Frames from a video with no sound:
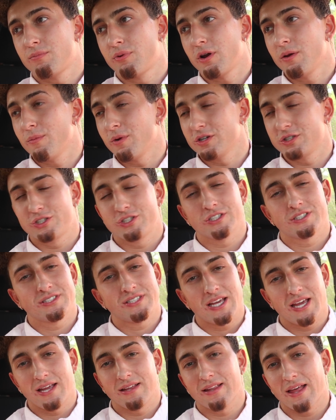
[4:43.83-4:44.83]
pretty much just
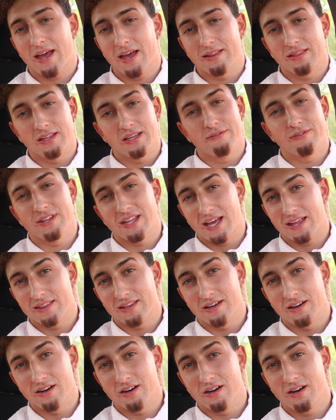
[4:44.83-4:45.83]
saying that and leaving that
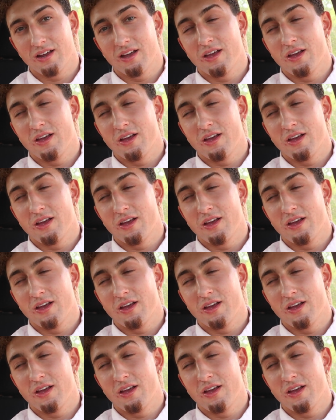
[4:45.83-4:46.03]
there.